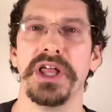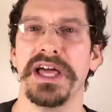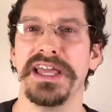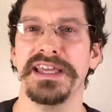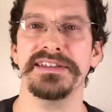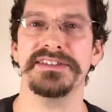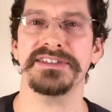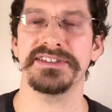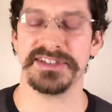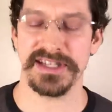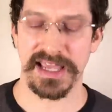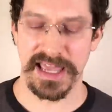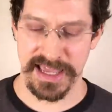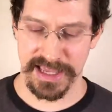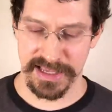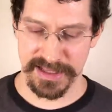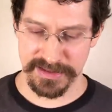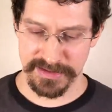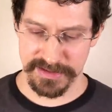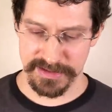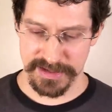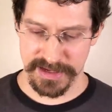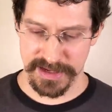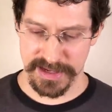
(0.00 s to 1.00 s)
place
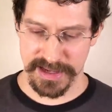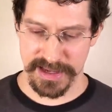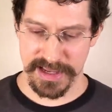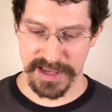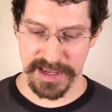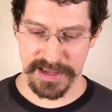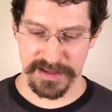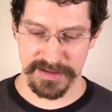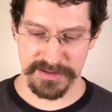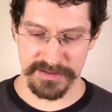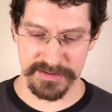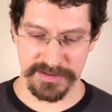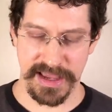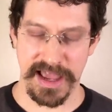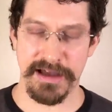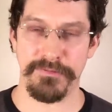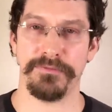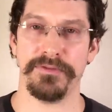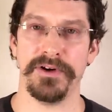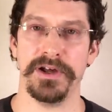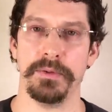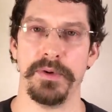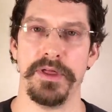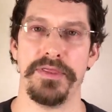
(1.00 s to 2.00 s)
and
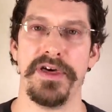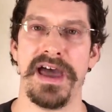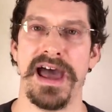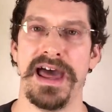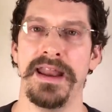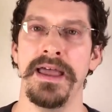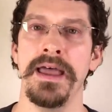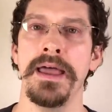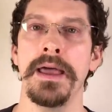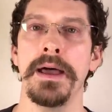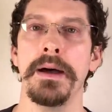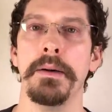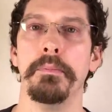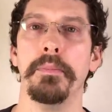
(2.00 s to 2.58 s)
have fun with that.